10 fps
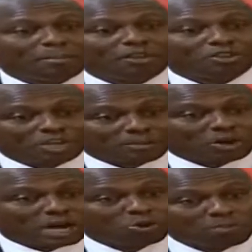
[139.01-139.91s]
Homa Bay, the
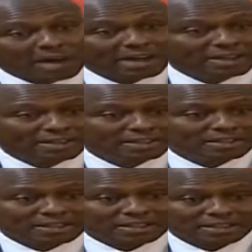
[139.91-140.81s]
Honorable Kaluma,
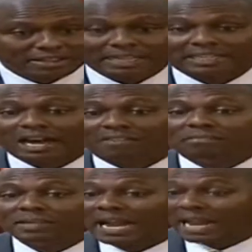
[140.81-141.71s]
that
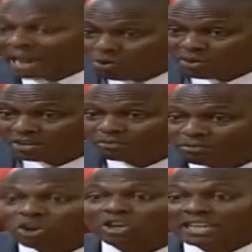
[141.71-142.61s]
have been allowed
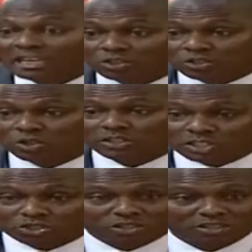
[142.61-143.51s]
following that
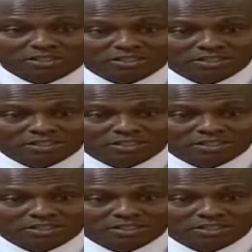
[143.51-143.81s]
consultation.